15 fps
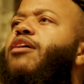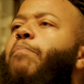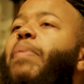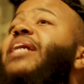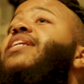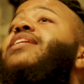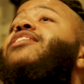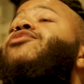
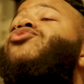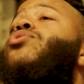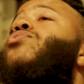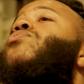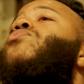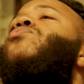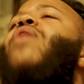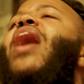but it is
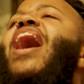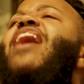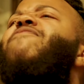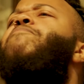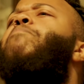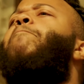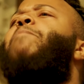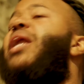you who
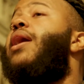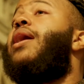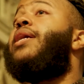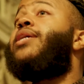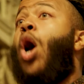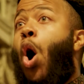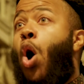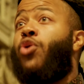have
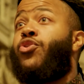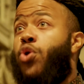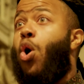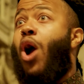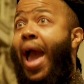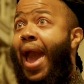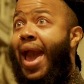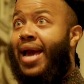blood on
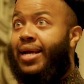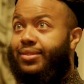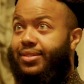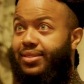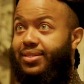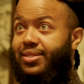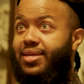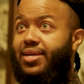your
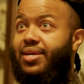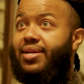hands.